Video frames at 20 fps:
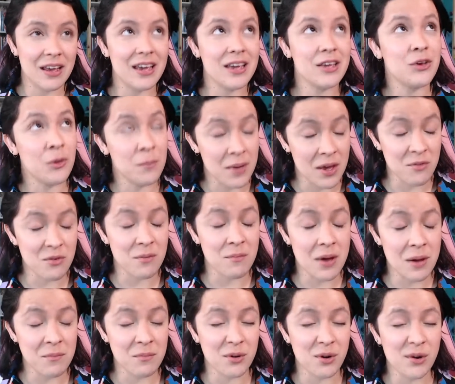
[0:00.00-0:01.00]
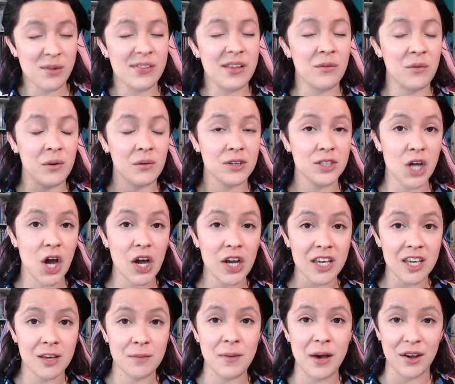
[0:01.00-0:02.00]
you may remember that we were
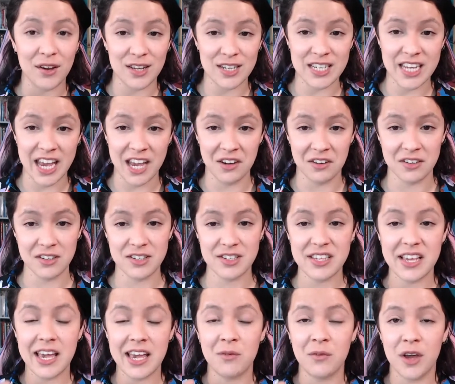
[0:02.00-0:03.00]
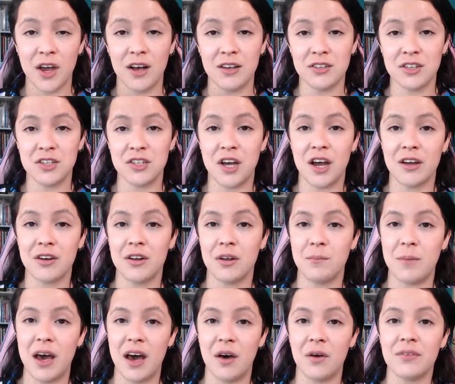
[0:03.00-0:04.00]
talking about containers, and we also talked
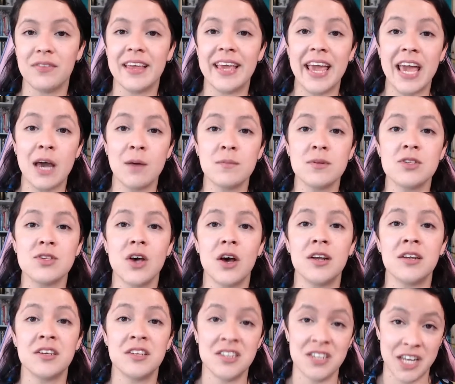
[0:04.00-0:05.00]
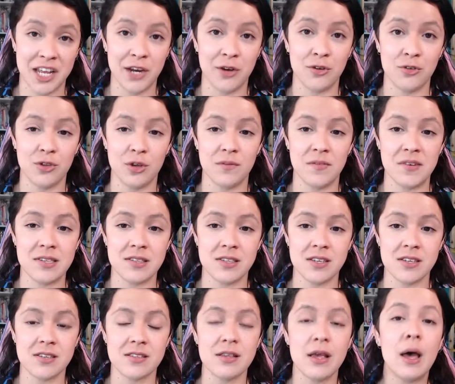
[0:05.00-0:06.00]
about the Amazon Container
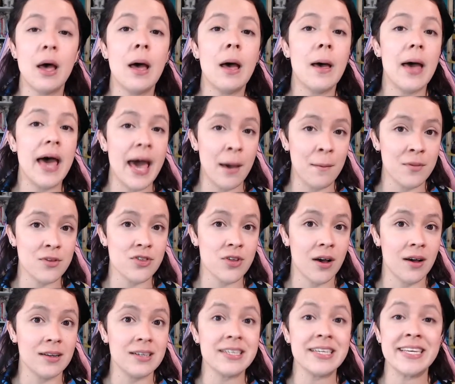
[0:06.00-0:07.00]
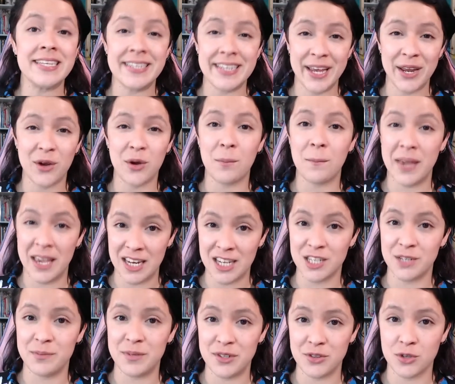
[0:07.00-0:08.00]
Services, Amazon Container
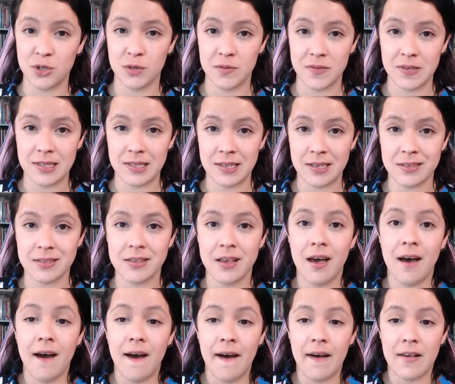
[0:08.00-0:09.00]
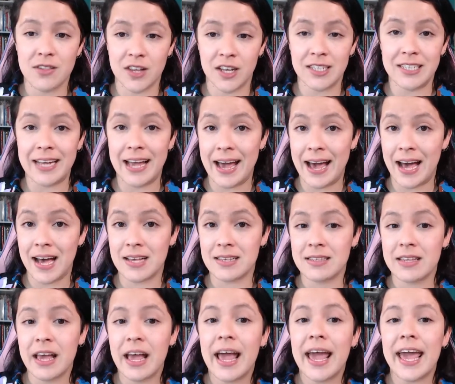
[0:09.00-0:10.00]
Management Services, such as
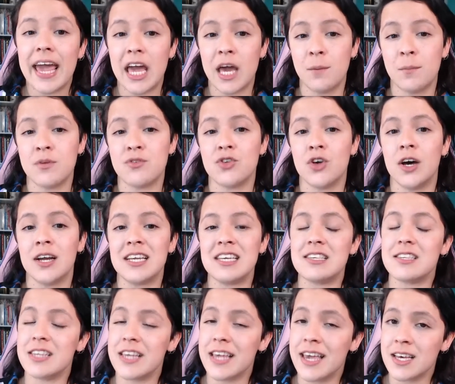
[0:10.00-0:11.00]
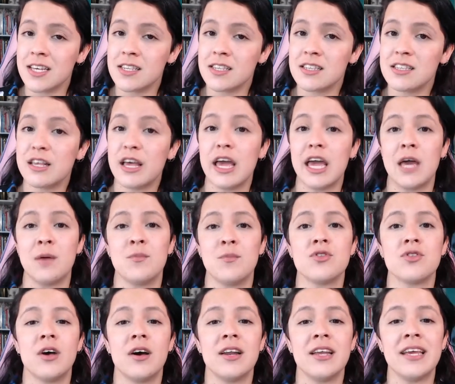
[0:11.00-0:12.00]
Amazon ECS,
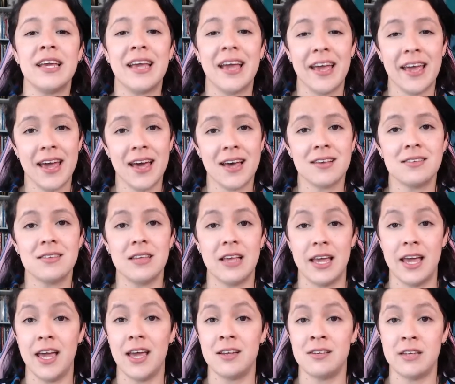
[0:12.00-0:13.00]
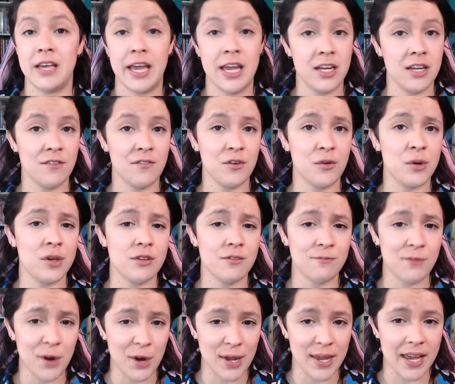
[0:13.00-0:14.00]
Amazon EKS, and AWS
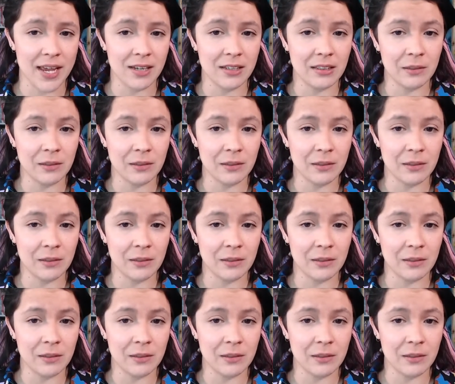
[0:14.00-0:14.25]
Fargate.